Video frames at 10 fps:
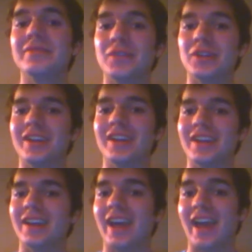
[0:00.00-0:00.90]

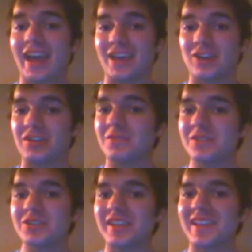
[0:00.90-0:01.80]
fully accurate when
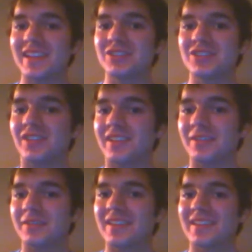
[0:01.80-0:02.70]
she said she just
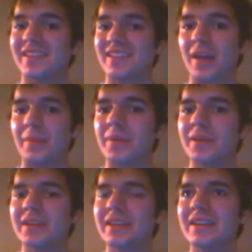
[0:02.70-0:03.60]
used some
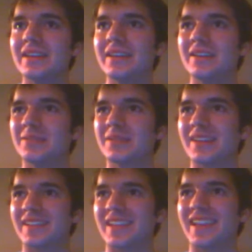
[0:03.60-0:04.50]

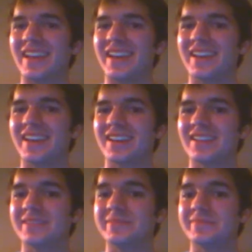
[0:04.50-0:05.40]
because like
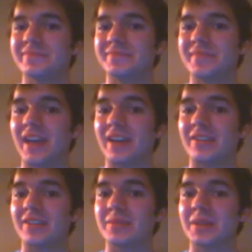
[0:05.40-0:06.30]
I don't
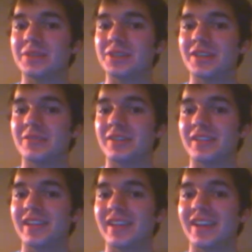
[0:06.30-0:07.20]
know maybe she didn't
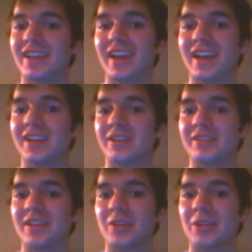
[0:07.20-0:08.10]
say like yeah I use
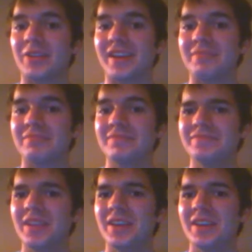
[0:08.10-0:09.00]
it all the time
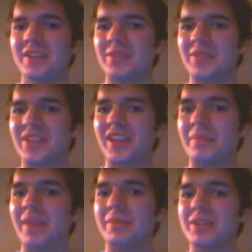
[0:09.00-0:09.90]
so I was
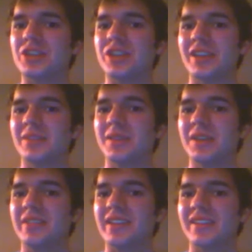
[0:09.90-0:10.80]
thinking maybe she could be
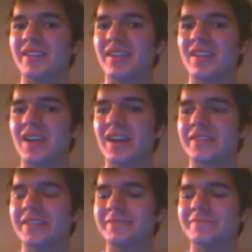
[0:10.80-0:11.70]
using a lot
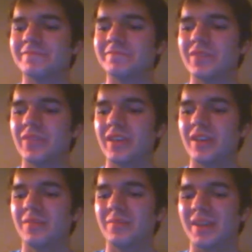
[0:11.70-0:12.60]
of it.
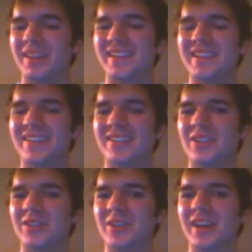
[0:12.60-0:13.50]
But that sounded a
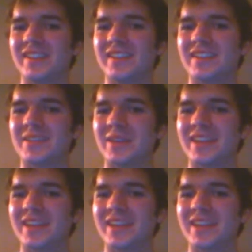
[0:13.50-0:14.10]
little crazy, so